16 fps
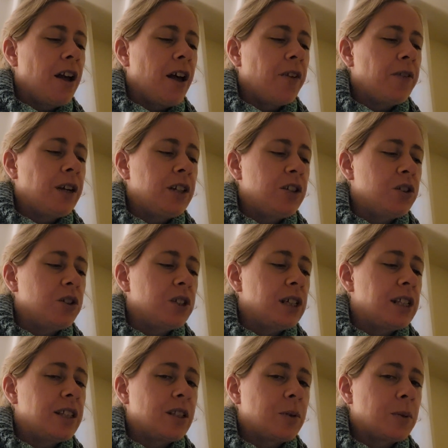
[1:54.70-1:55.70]

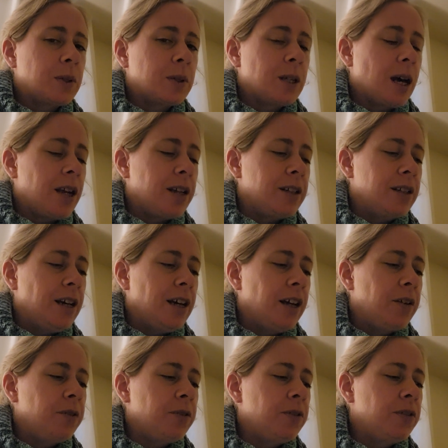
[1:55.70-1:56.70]
Eventually, this was not enough.
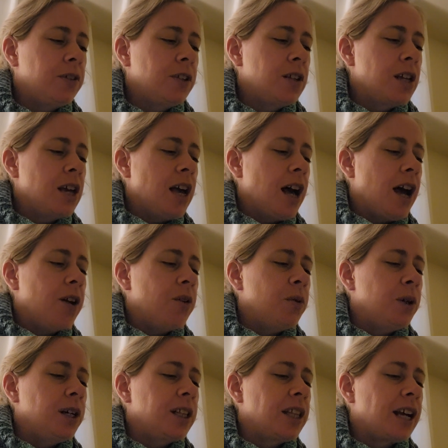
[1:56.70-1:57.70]
I
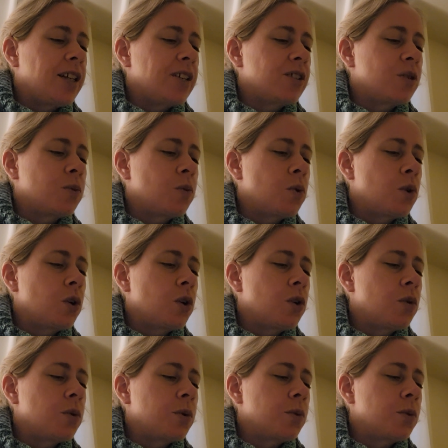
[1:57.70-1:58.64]
realized the world,